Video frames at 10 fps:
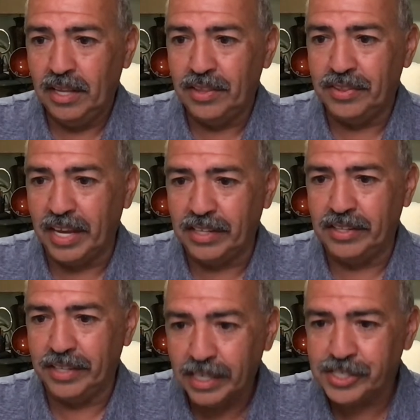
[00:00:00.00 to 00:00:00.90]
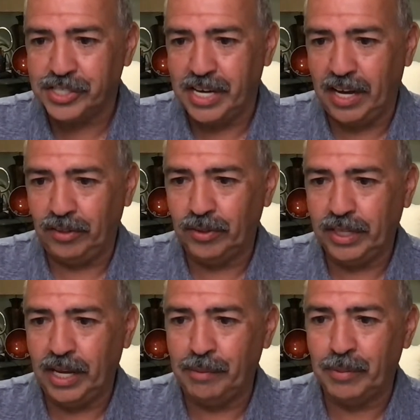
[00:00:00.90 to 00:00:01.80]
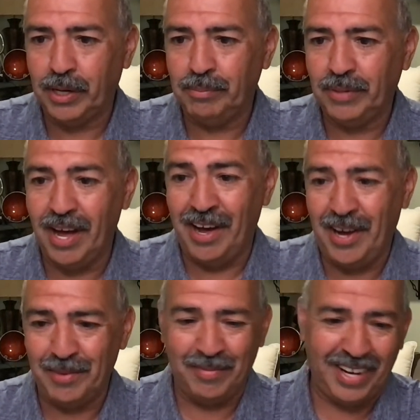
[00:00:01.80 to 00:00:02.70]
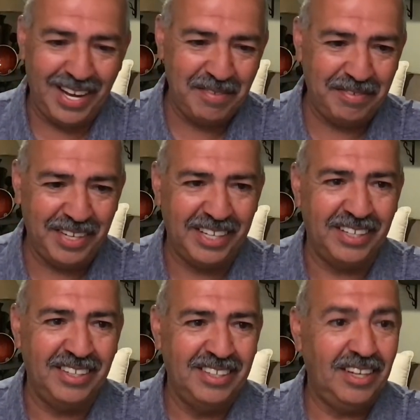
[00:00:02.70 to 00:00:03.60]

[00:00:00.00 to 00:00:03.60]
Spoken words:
Then this channel came up on my feed.